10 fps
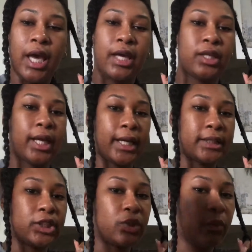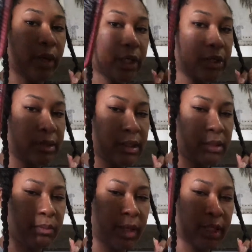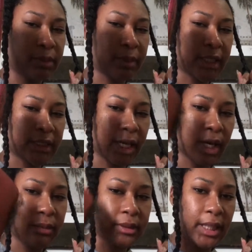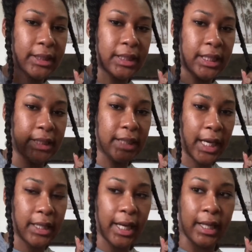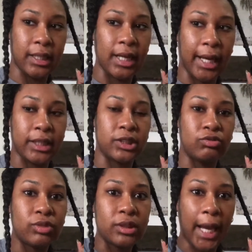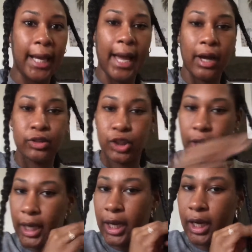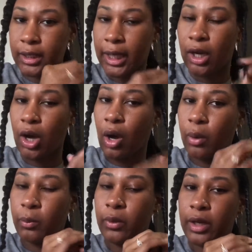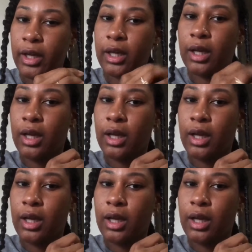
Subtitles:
And like I said, you want to use this brush because it helps not to like take out your hair like a comb would.